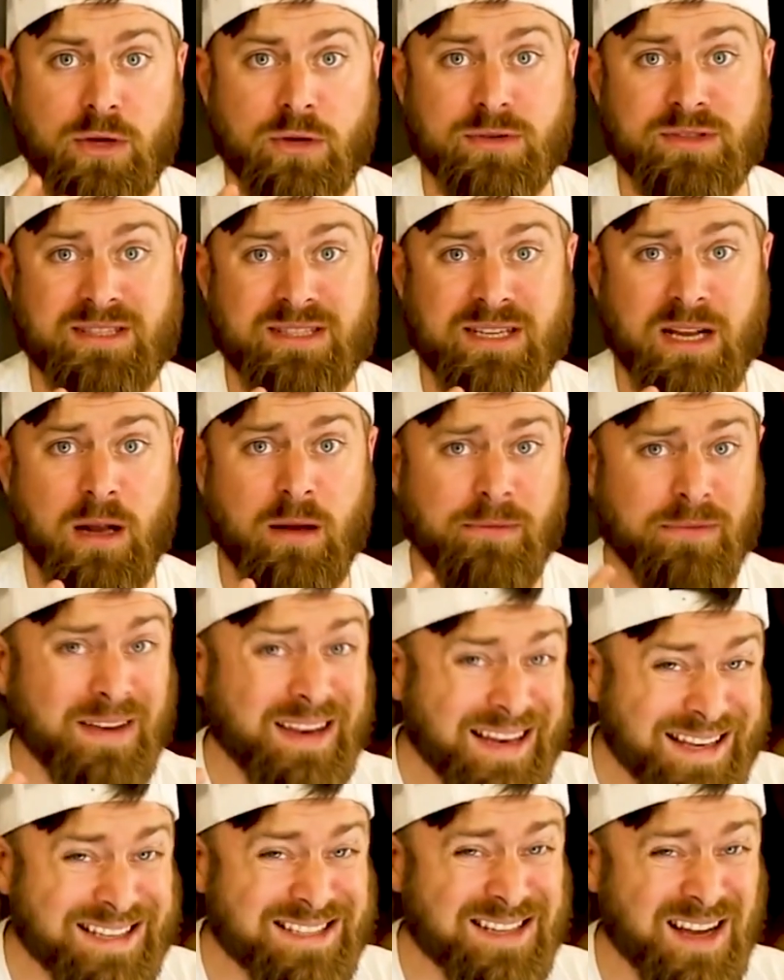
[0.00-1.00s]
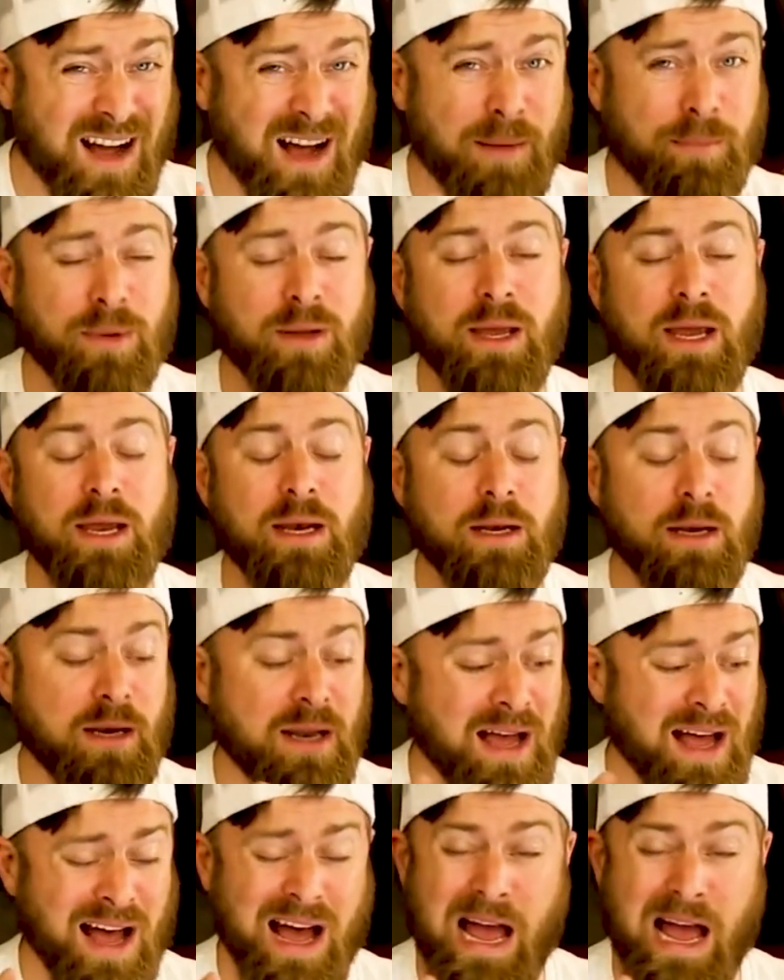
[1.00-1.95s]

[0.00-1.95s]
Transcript: yourself. It is complicated.